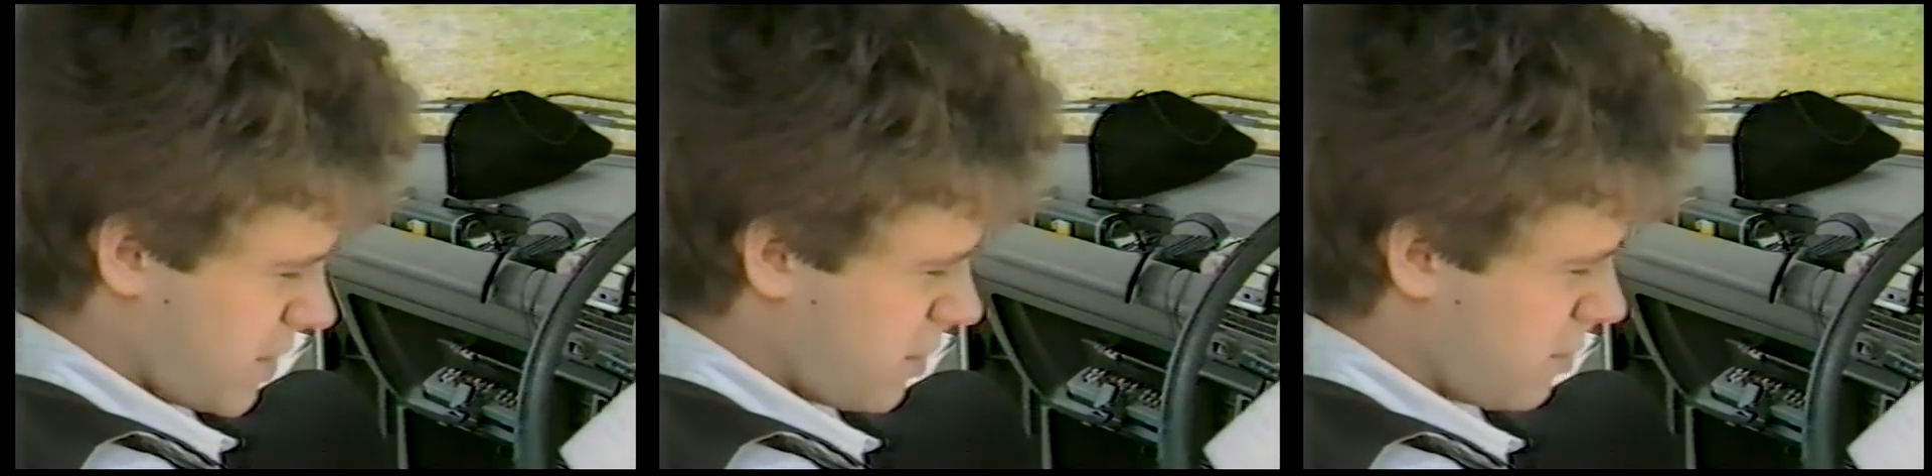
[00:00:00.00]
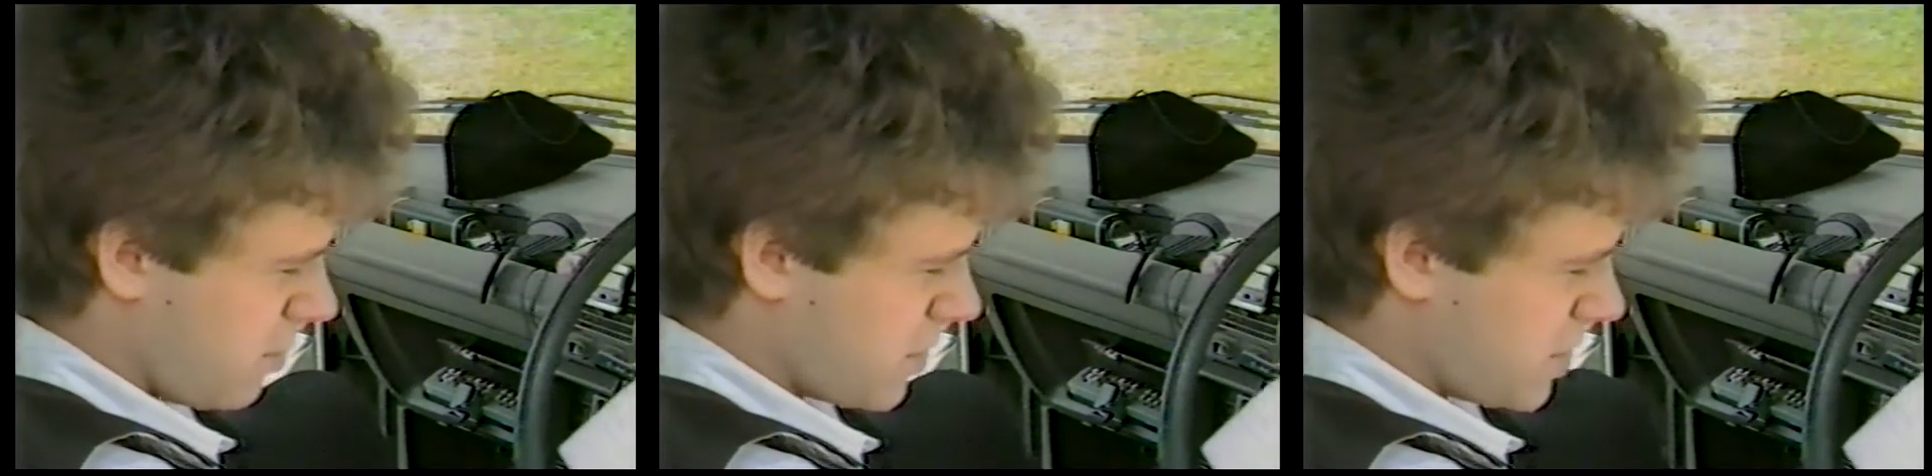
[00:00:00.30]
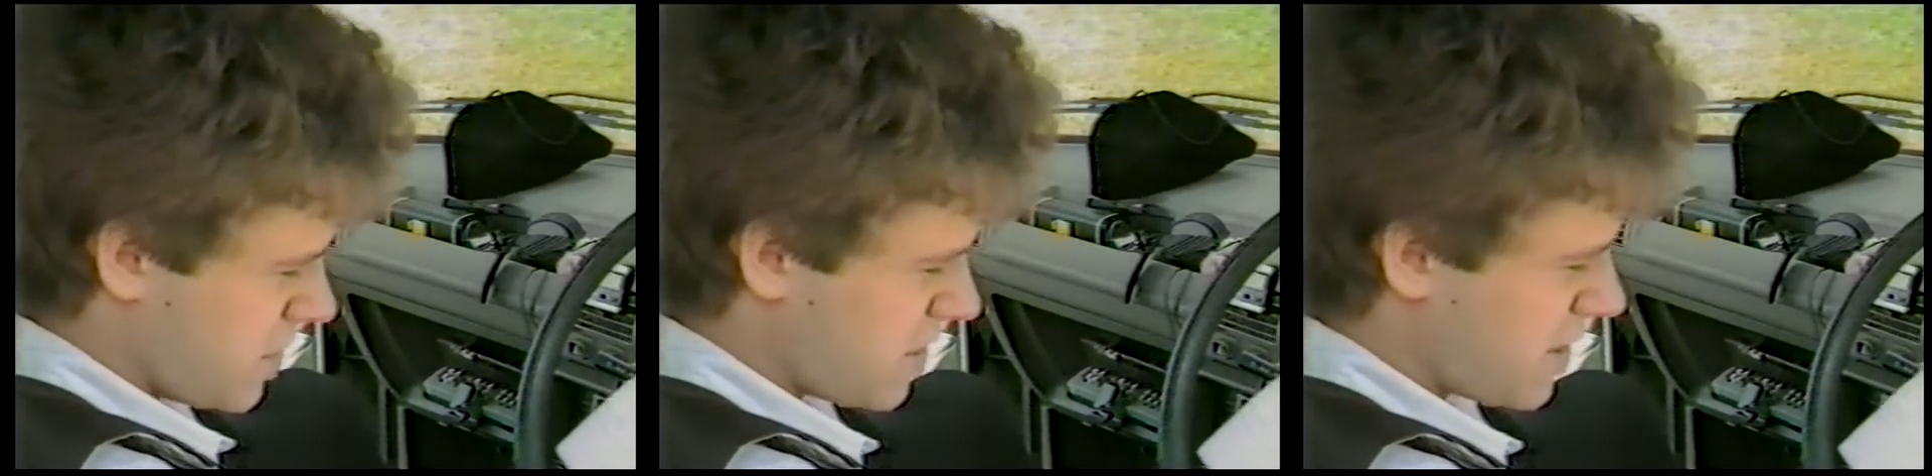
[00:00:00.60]
who was
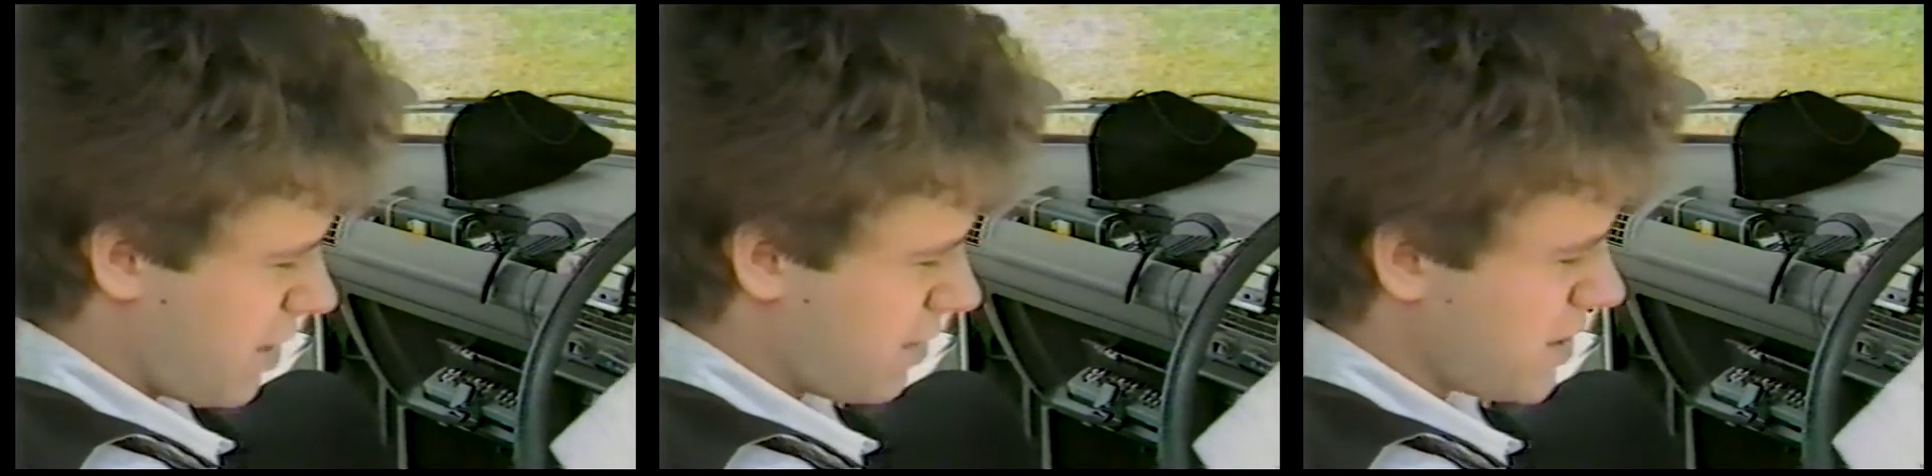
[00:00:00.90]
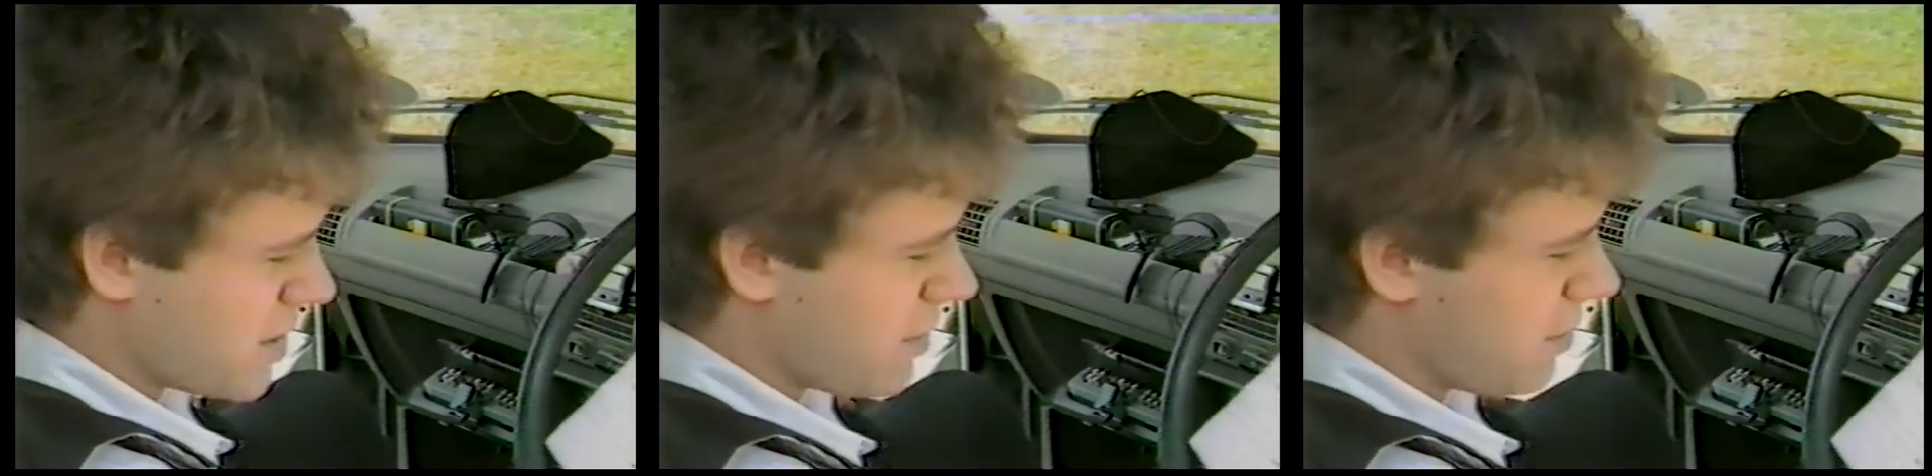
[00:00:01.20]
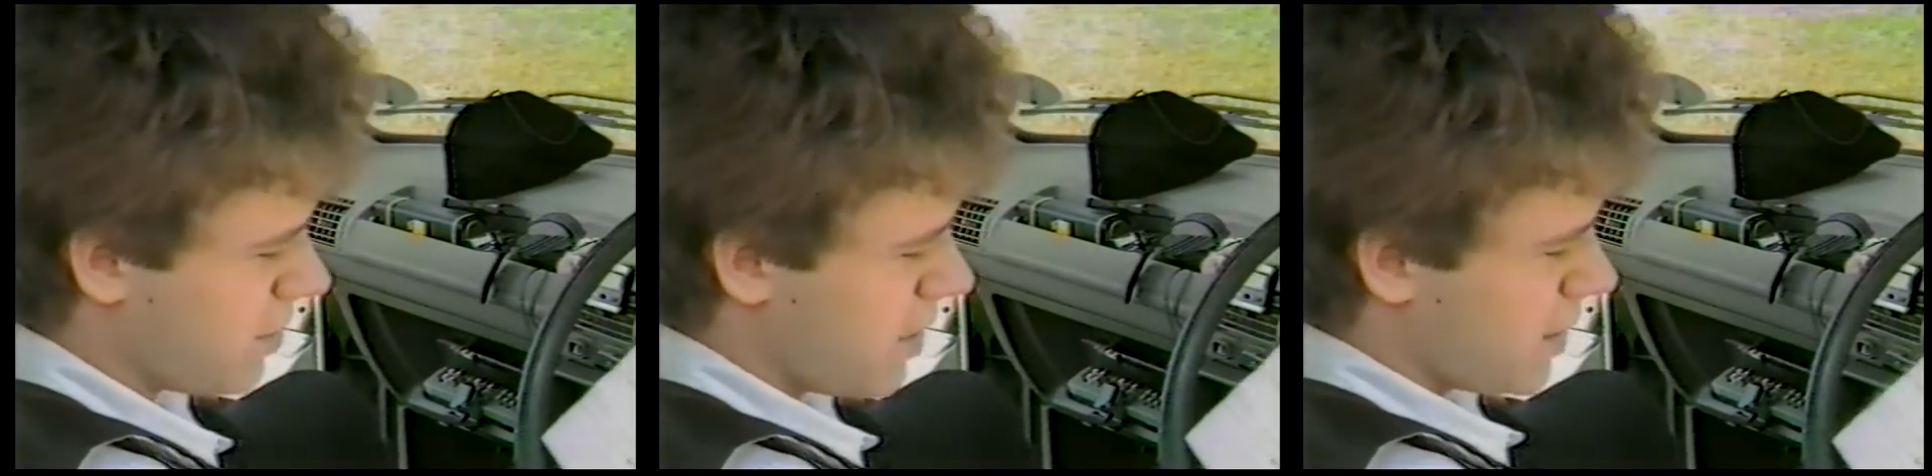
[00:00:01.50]
just southeast of
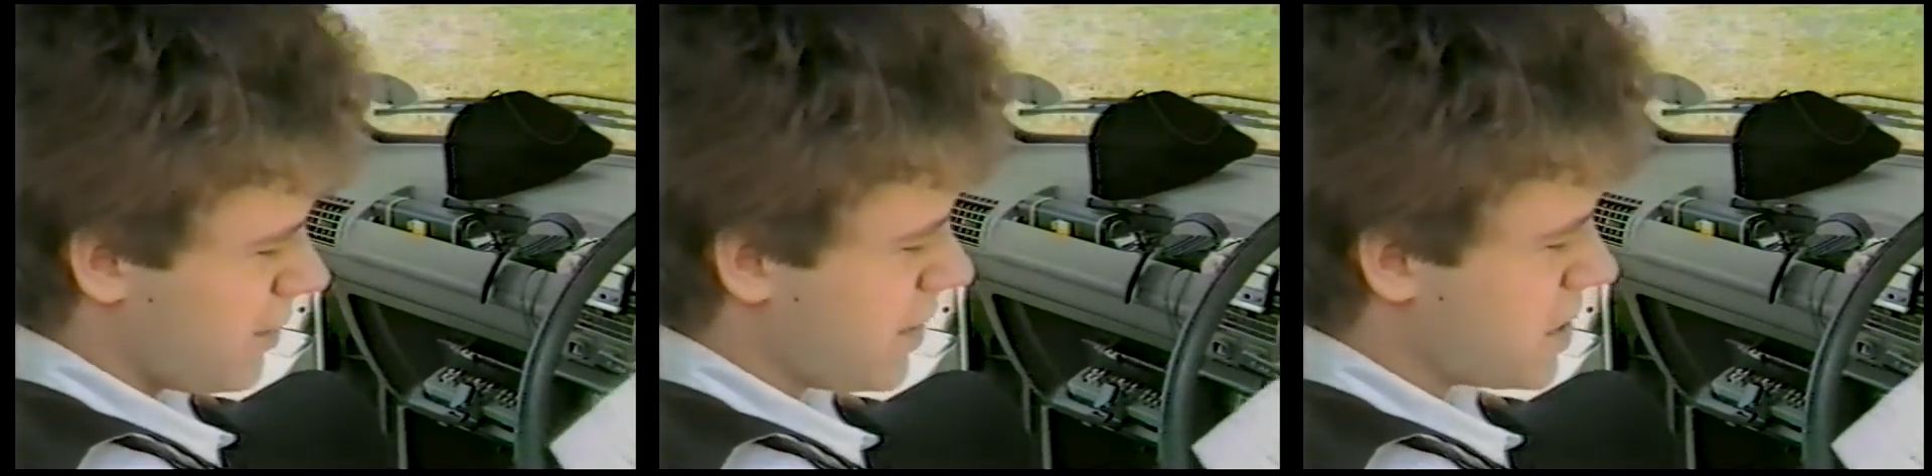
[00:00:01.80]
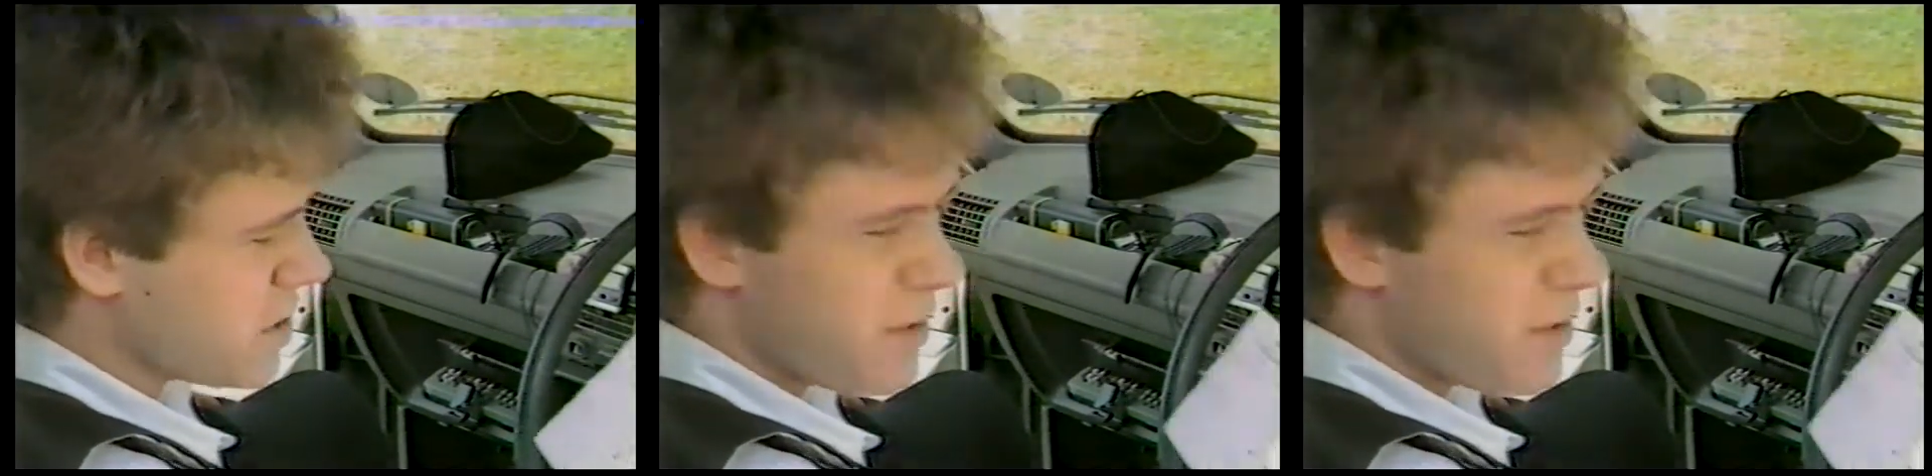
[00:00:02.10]
the village of